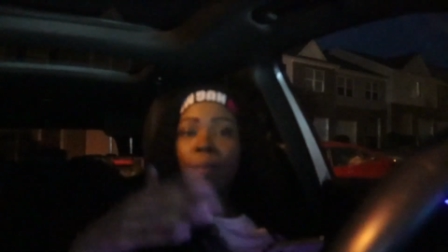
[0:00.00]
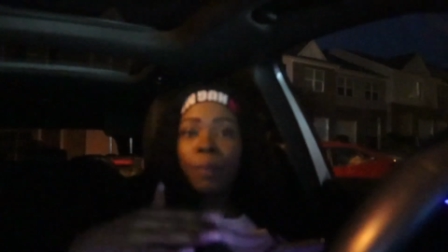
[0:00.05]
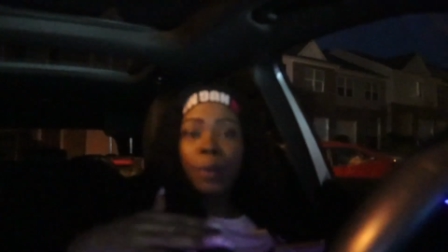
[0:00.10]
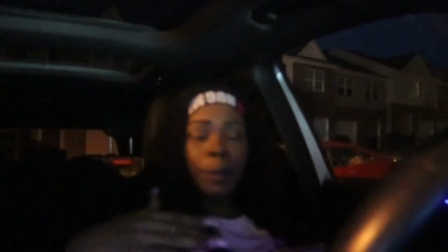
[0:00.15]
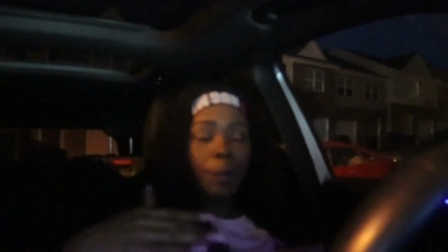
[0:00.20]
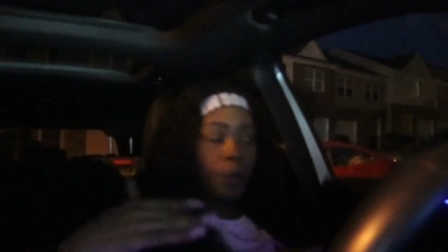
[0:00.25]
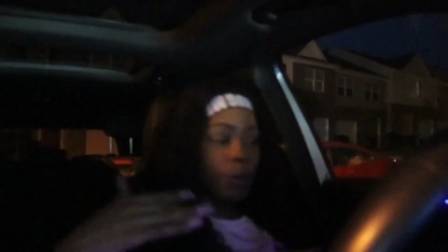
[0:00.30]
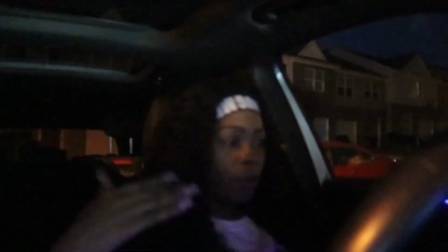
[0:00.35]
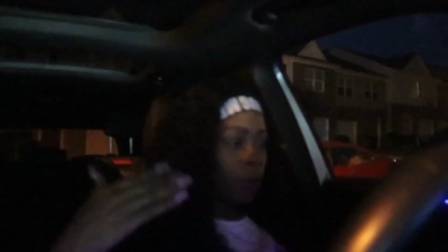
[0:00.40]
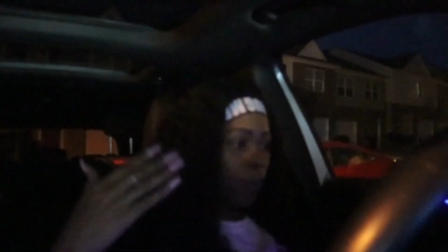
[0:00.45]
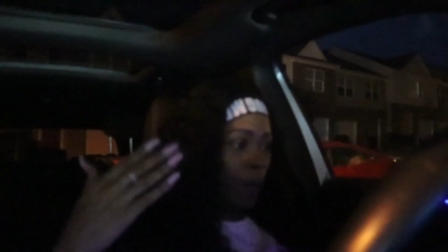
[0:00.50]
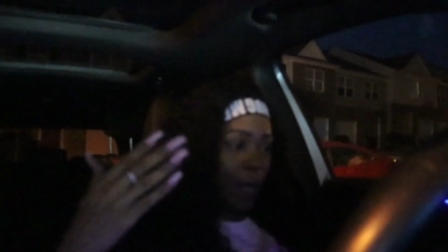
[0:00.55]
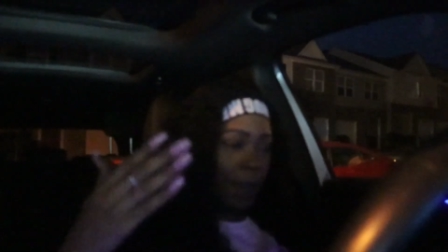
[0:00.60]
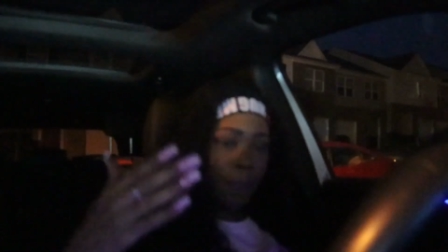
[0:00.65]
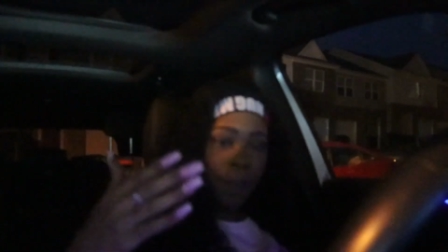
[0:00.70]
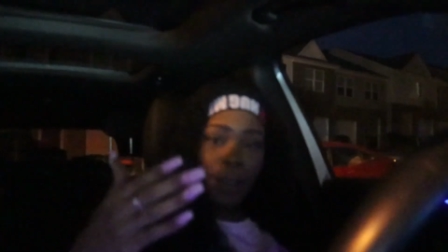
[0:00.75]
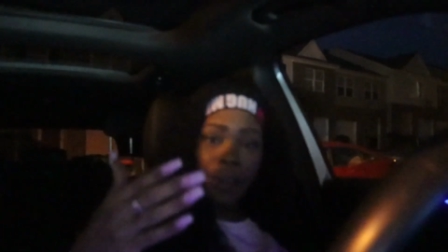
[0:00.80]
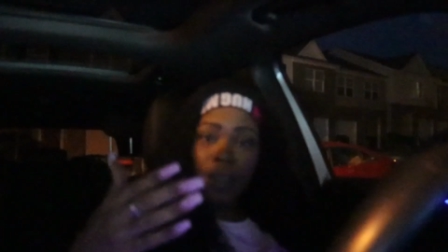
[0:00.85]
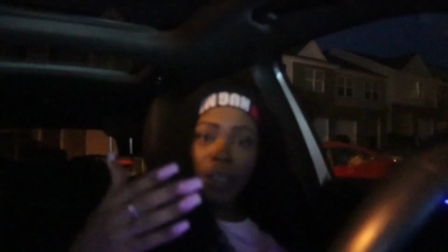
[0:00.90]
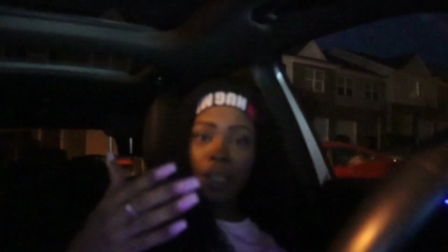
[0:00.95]
People, you
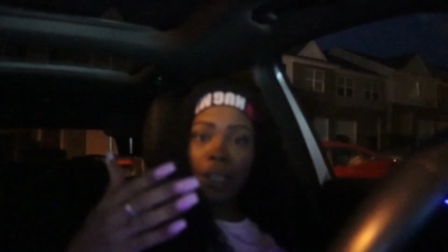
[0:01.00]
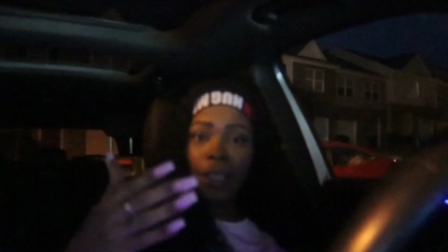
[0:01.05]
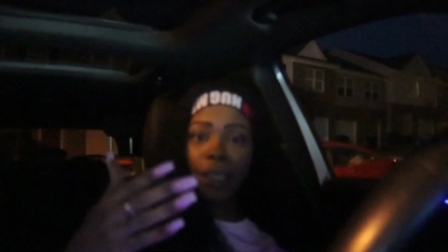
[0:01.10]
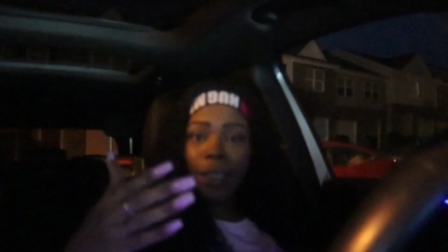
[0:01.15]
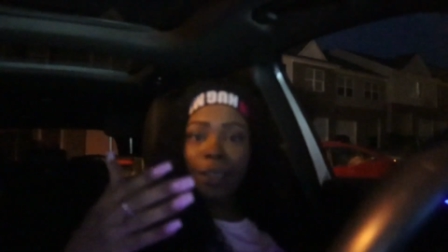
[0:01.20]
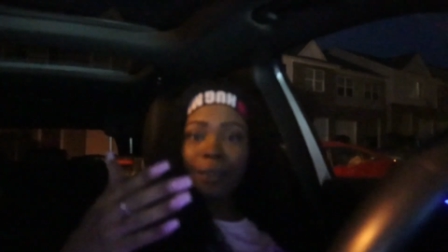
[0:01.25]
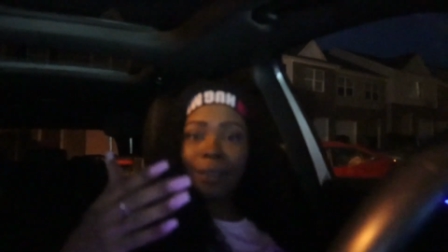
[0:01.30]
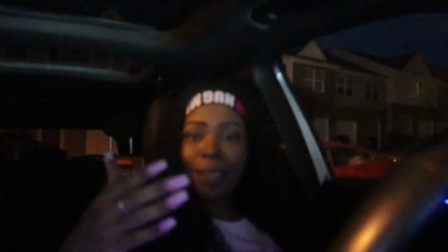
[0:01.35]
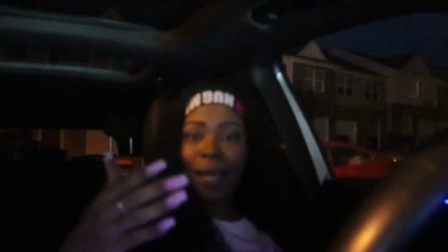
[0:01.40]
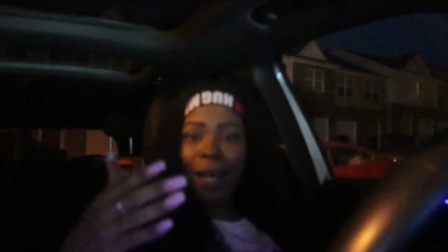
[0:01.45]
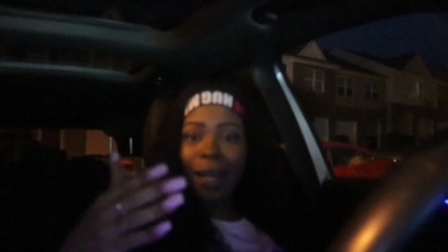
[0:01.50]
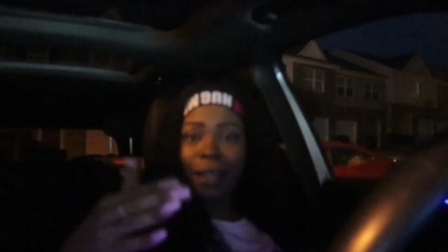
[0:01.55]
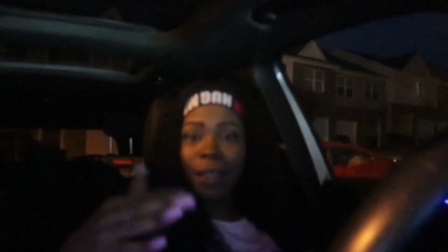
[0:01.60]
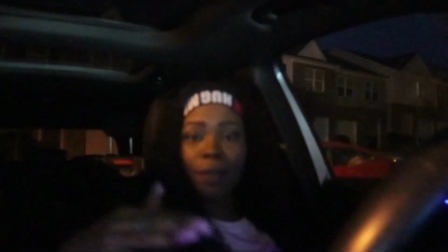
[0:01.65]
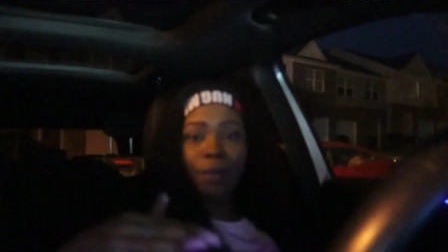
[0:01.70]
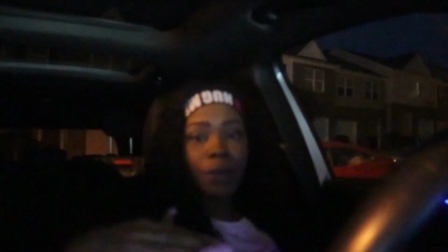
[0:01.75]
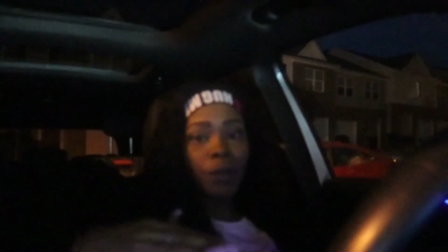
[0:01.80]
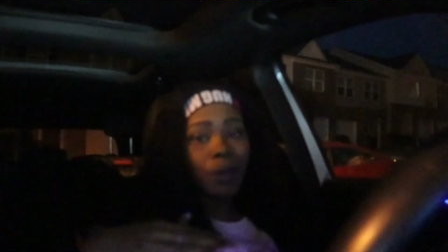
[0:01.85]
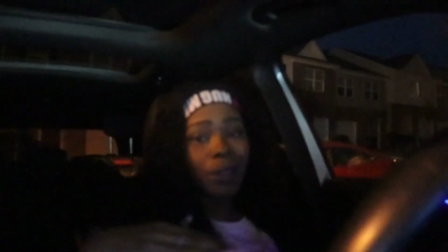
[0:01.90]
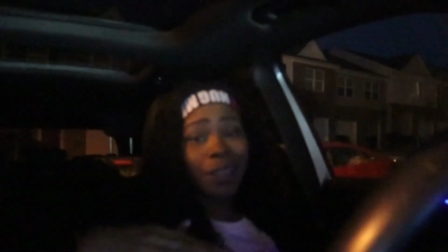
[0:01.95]
might think they're gonna get tired
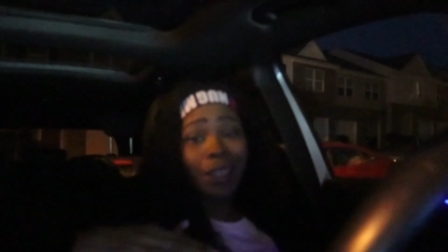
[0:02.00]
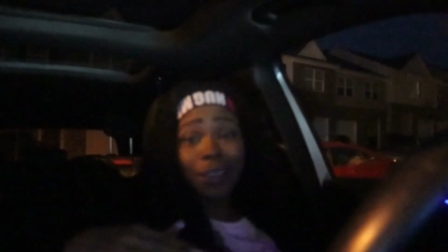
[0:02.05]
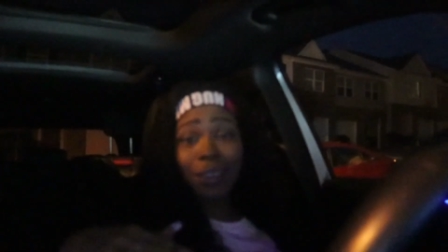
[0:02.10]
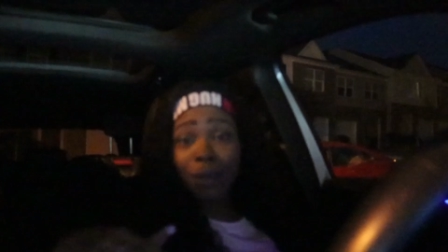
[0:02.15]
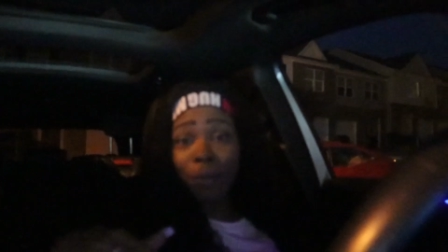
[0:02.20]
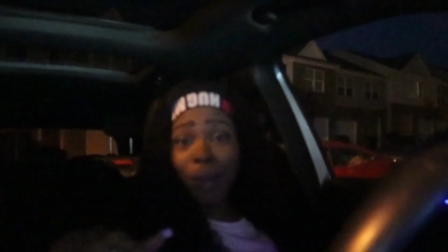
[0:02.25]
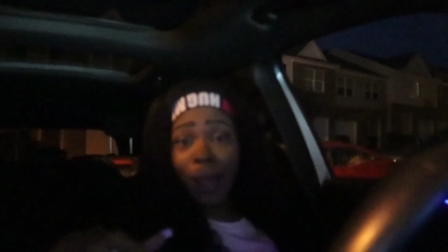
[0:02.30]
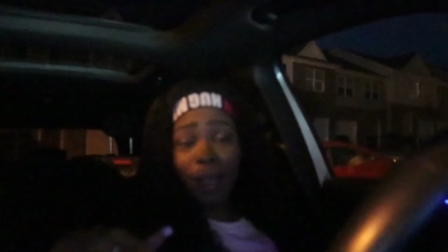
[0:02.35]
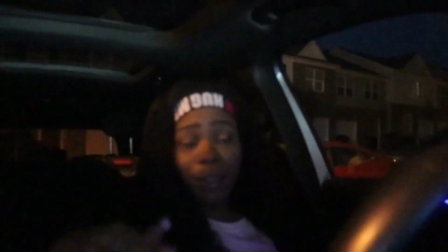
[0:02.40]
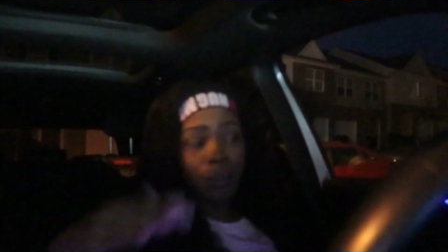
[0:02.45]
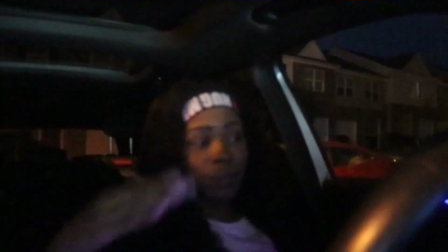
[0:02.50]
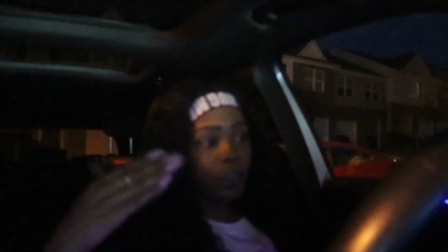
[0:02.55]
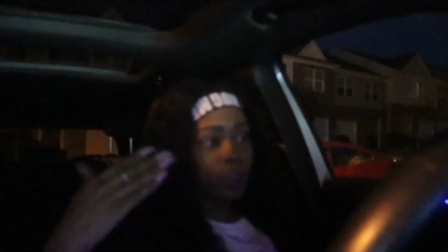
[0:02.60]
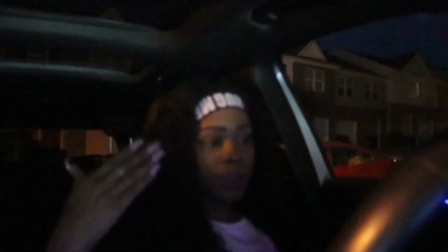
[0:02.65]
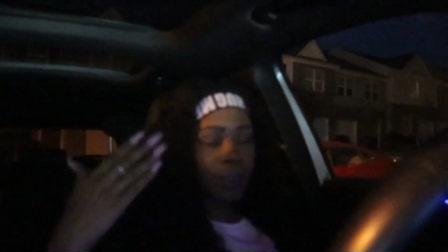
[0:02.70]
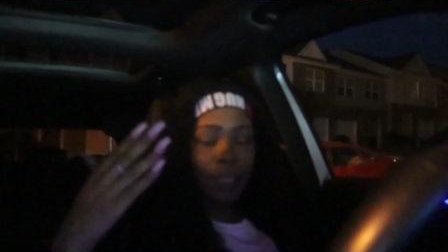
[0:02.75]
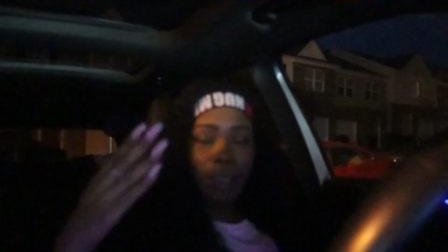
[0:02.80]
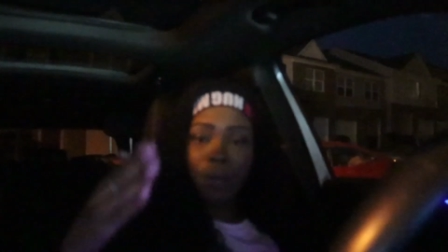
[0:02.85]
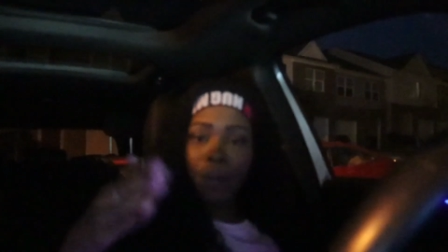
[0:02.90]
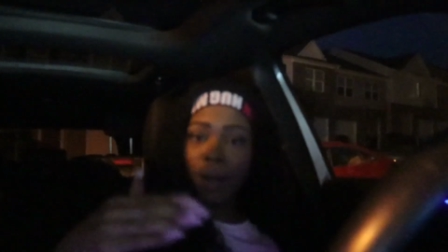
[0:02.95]
of you. It doesn't matter.
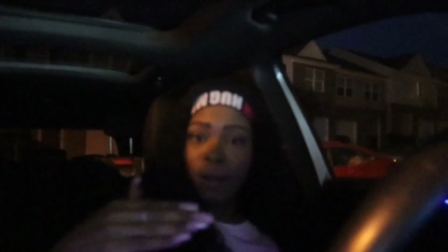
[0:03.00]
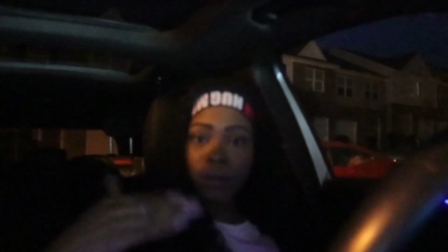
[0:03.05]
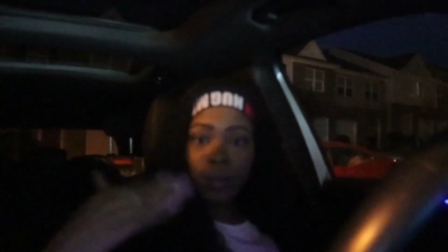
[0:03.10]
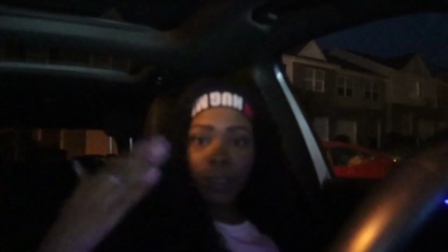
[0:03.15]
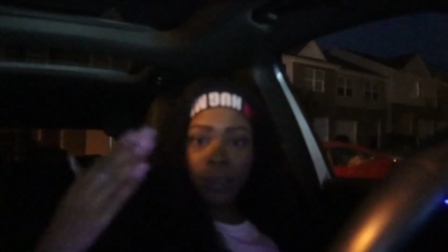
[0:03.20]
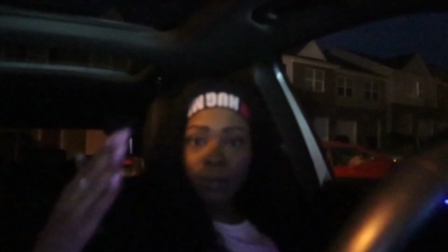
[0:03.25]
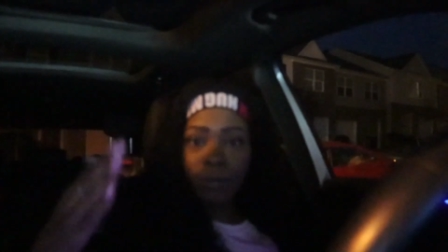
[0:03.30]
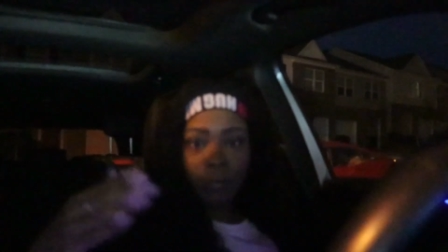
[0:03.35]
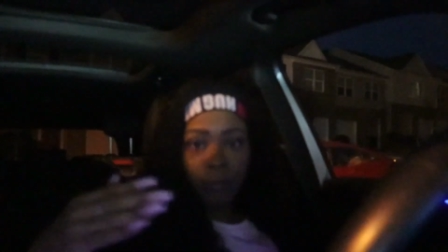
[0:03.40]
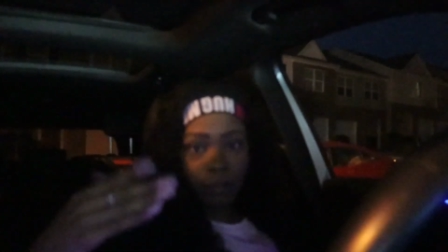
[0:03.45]
Just keep posting.